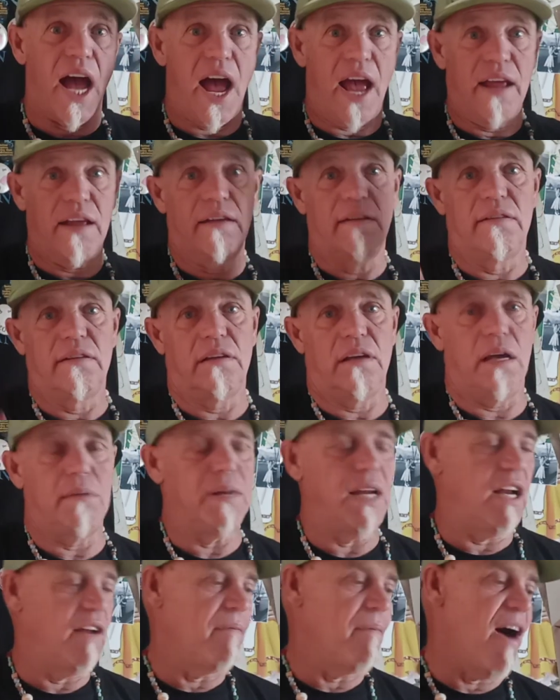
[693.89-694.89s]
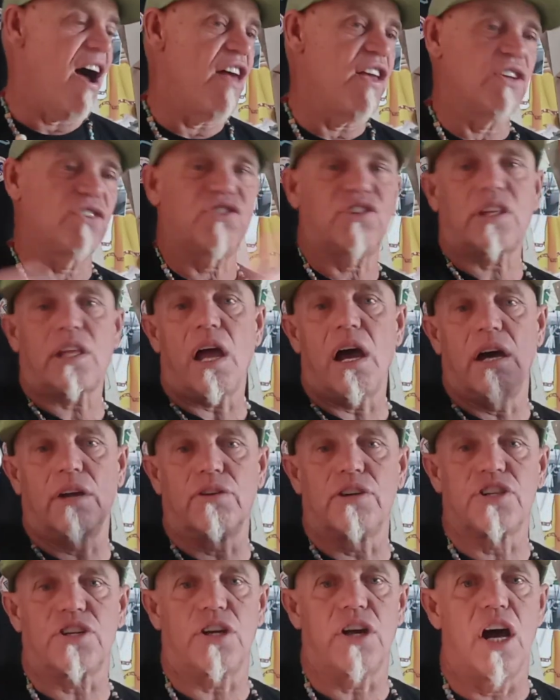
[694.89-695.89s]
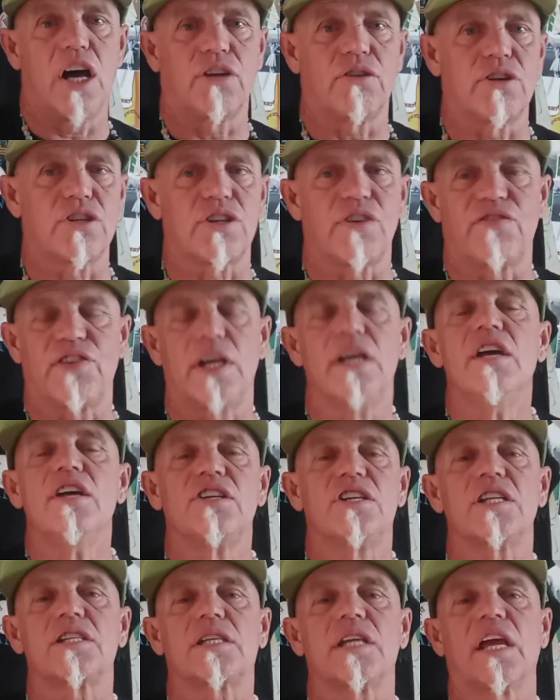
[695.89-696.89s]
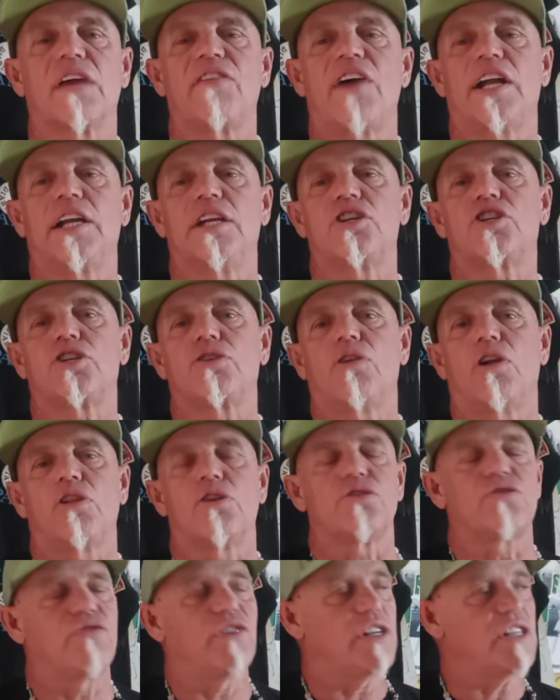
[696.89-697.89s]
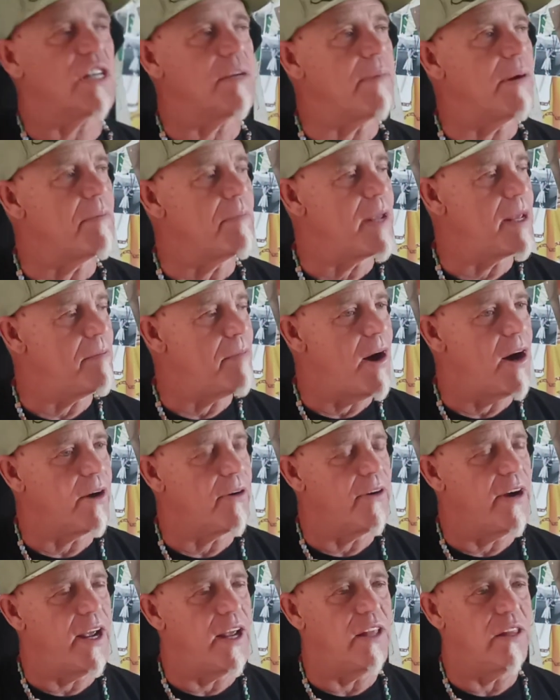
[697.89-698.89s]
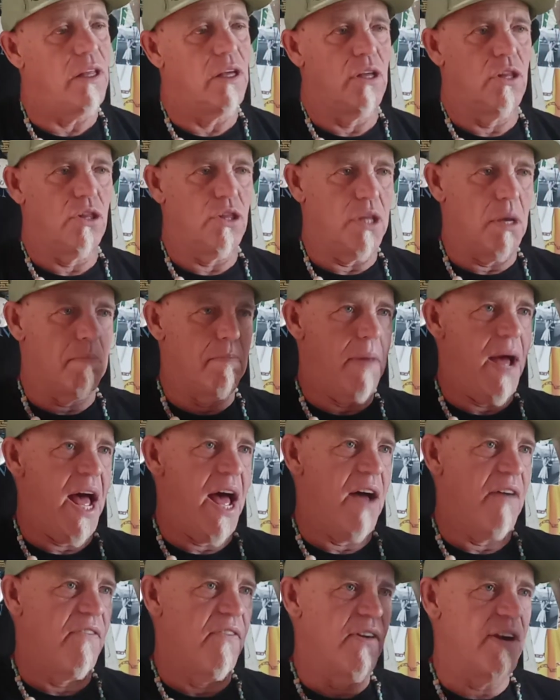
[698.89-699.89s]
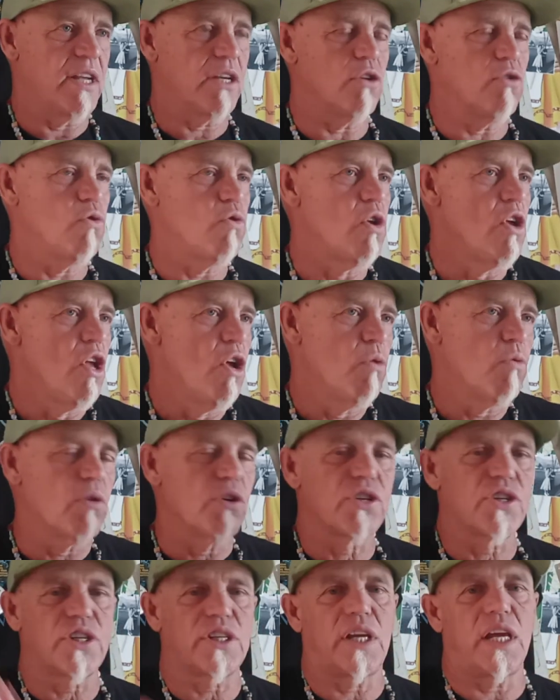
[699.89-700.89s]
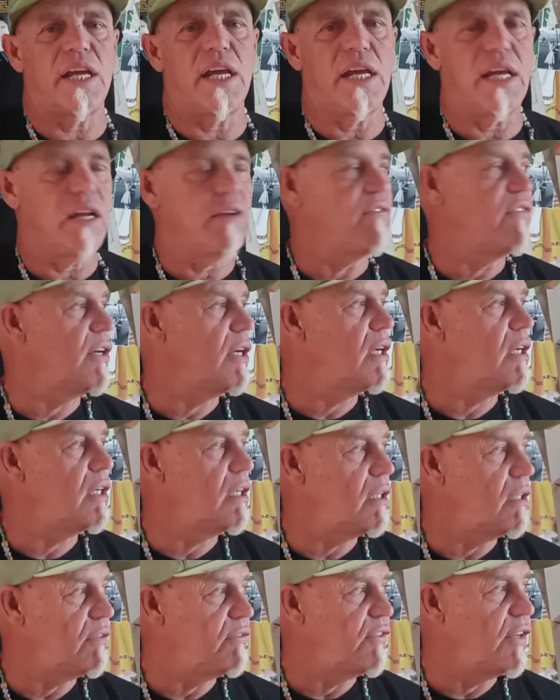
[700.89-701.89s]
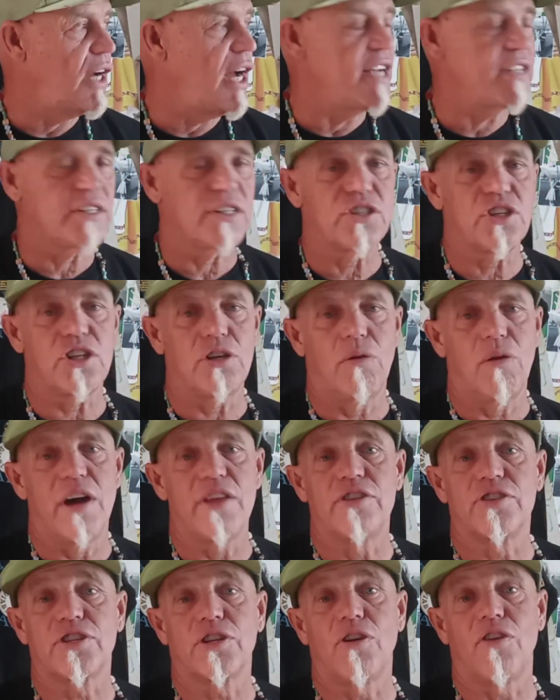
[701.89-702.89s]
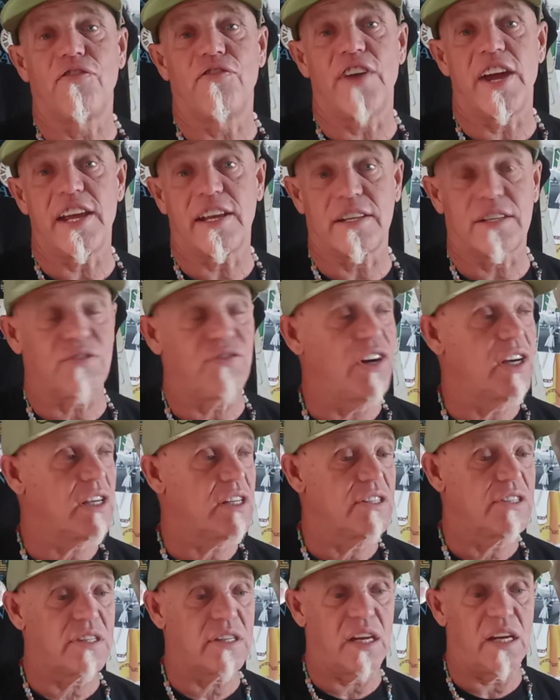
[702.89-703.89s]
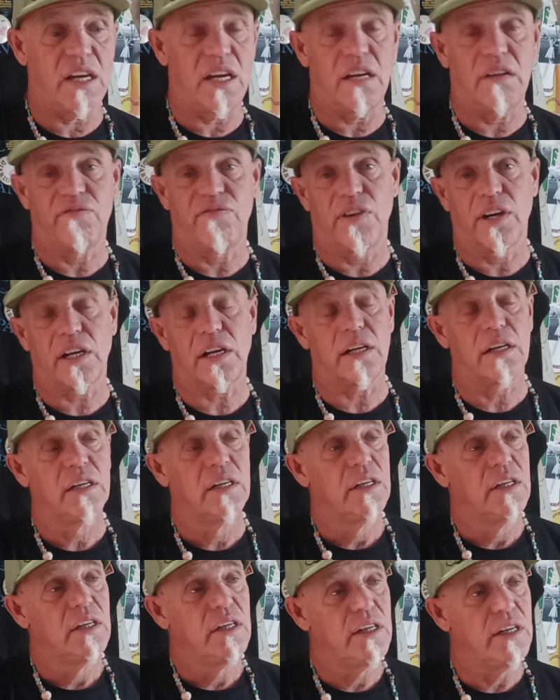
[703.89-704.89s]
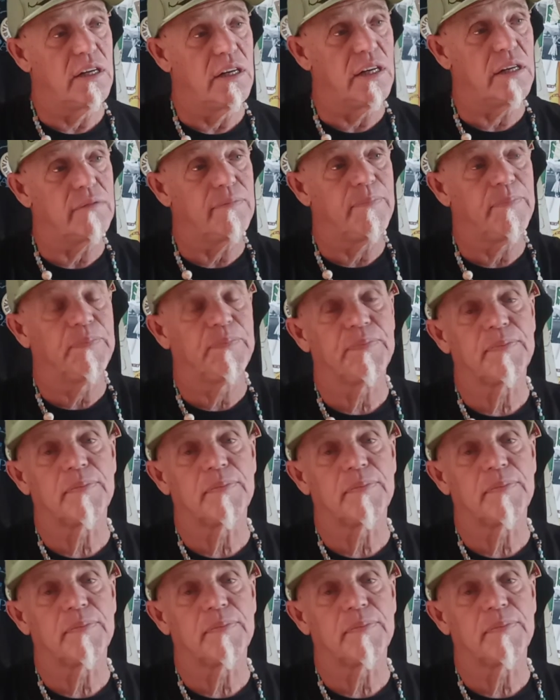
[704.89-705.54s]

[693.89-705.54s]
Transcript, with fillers: guy. I mean, if I hundreds and hundreds of it, just think if I didn't shoot all those videos. I remember being in Monterey the Maverick. Ooh, we're skiing for uh for I says, you know why there's no fakes fucking skiing fucking here at